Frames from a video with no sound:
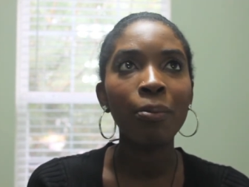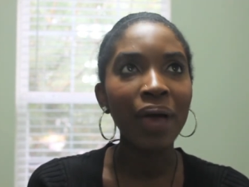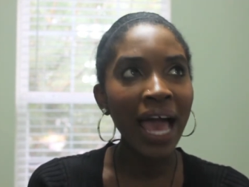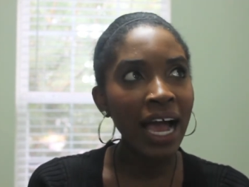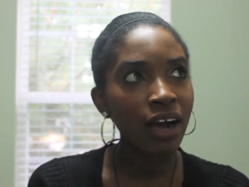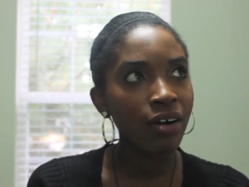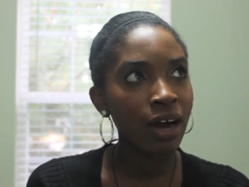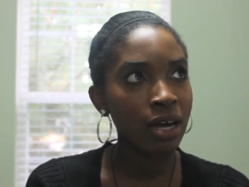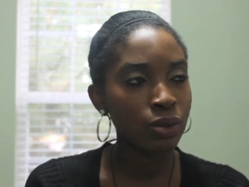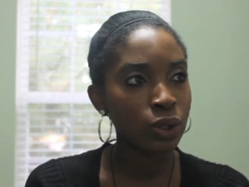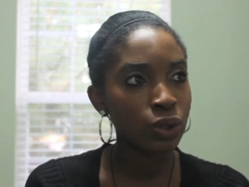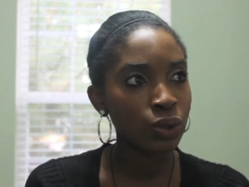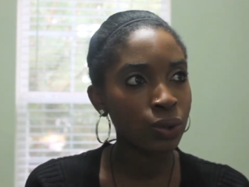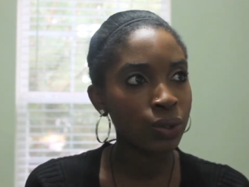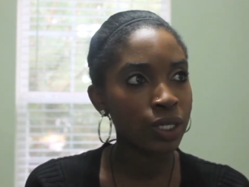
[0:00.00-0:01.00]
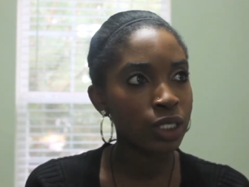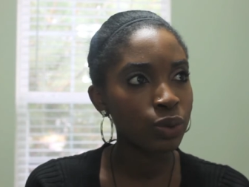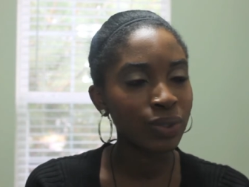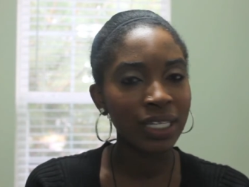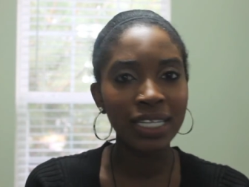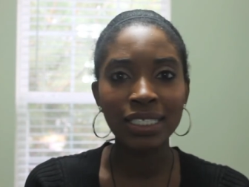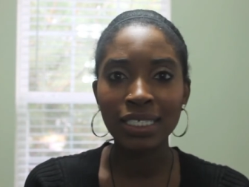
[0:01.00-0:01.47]
background stories
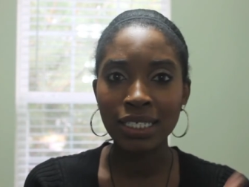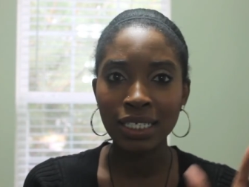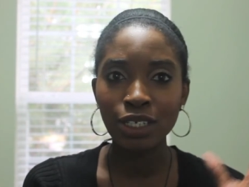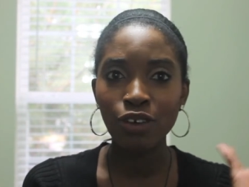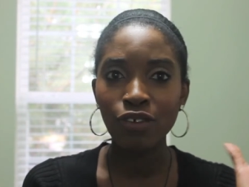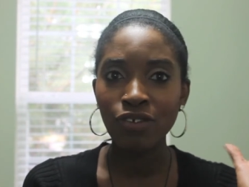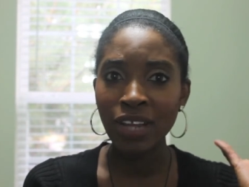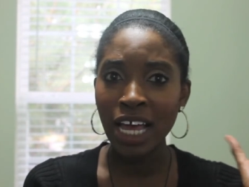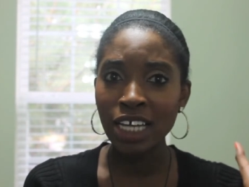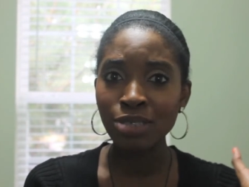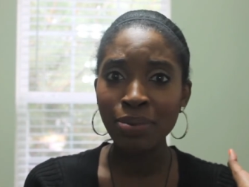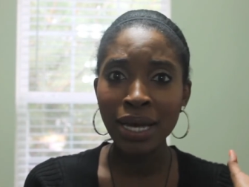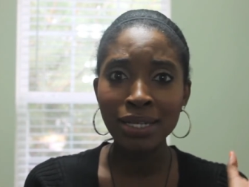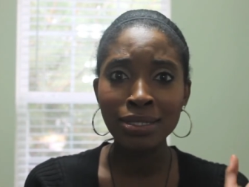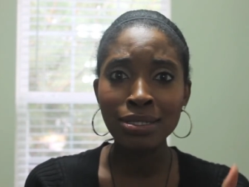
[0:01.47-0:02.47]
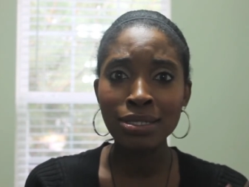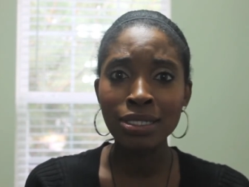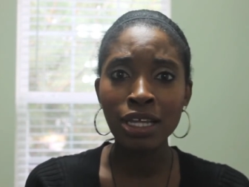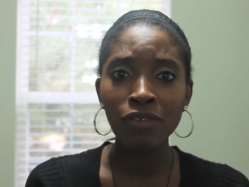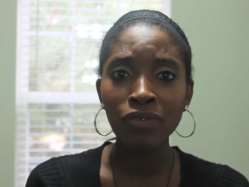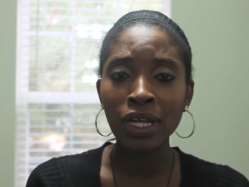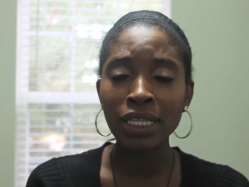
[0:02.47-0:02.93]
when they did the little flashbacks and
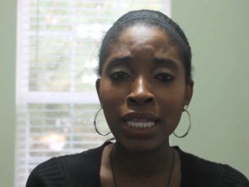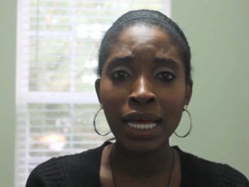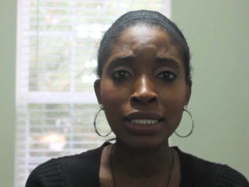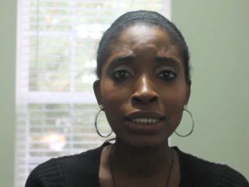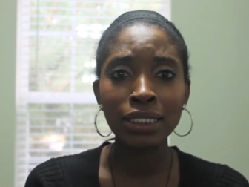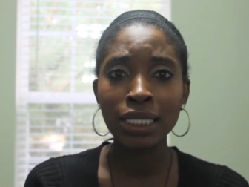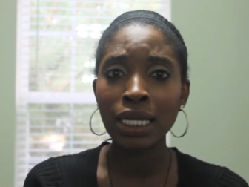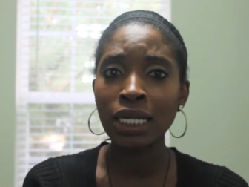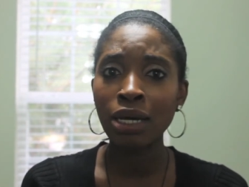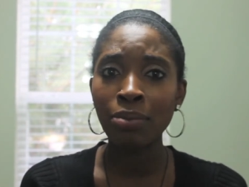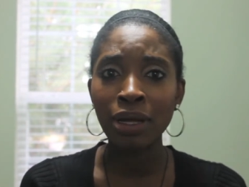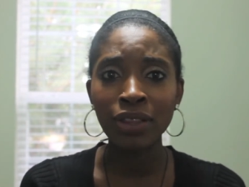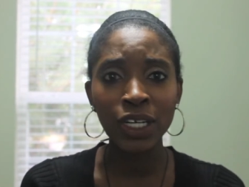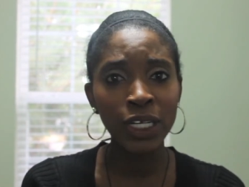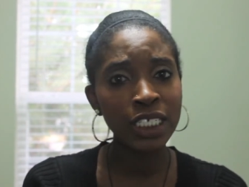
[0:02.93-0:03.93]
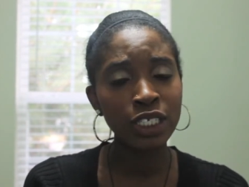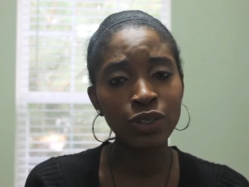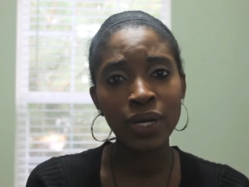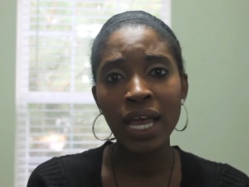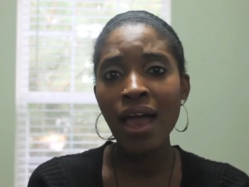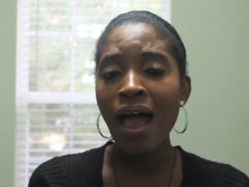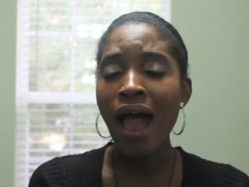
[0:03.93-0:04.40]
stuff like that just telling about their
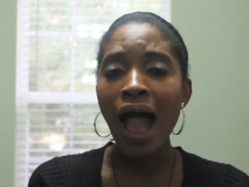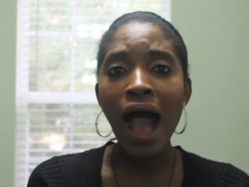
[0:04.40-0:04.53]
history